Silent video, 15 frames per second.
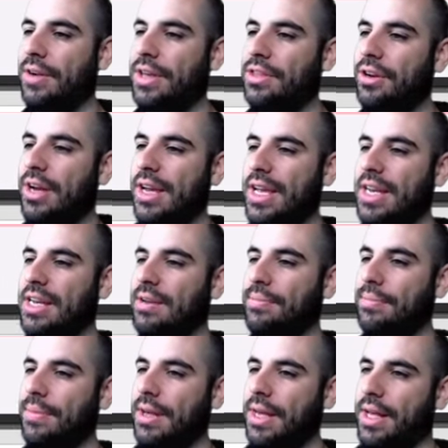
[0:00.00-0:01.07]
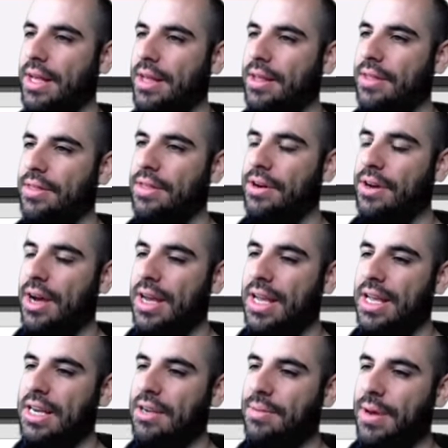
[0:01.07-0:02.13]
right? They're not, they're not
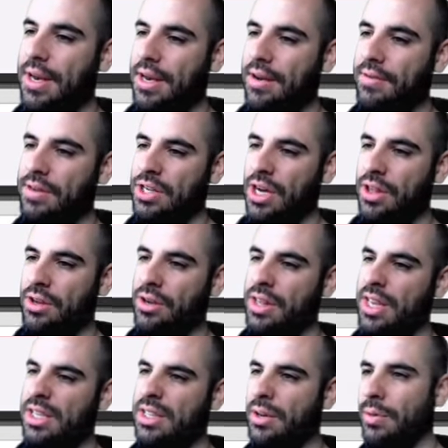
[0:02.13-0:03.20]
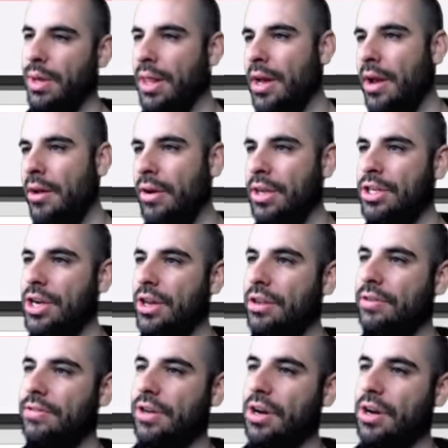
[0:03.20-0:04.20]
independent of each other. They still rely on each other for